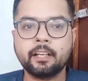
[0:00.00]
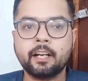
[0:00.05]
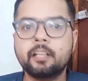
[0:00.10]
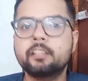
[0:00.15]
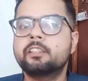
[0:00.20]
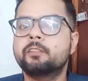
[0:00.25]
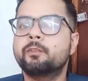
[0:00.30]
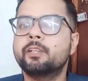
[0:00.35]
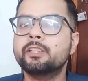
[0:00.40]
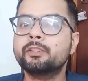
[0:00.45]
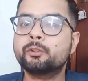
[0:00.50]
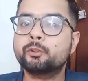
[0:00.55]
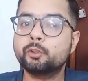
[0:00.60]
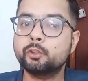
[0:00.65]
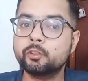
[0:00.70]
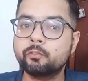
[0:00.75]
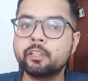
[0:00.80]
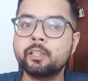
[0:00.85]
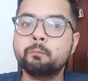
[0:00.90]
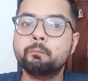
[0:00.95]
otherwise
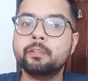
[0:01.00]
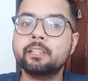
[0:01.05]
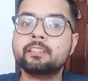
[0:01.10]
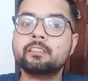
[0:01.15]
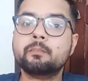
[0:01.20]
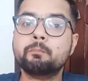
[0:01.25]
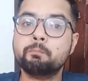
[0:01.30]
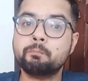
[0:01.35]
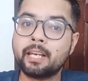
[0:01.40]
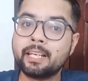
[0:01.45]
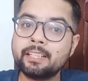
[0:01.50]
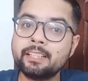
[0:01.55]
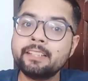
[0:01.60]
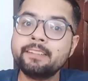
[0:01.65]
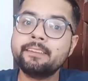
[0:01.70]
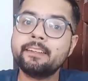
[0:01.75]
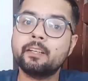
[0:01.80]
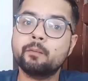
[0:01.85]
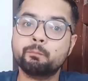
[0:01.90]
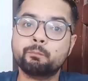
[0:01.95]
you will miss
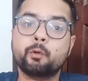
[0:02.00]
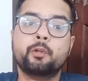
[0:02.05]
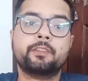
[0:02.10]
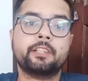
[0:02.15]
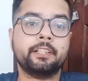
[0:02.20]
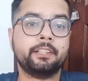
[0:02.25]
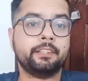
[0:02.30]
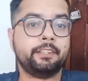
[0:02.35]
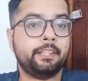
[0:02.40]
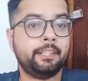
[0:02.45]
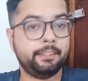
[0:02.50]
many important